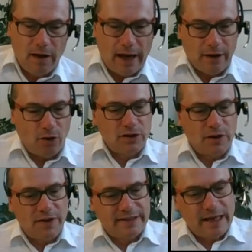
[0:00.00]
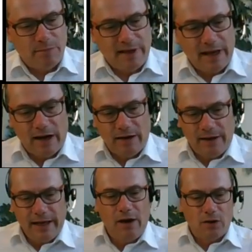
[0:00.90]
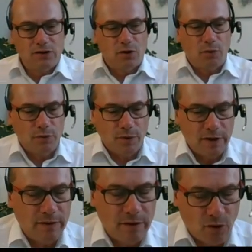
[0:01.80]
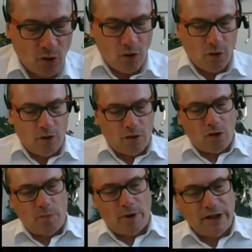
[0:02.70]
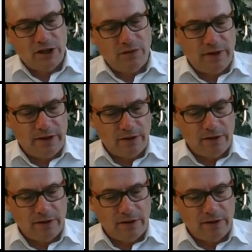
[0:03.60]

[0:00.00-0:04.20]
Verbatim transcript: And also in the same year also in cooperation with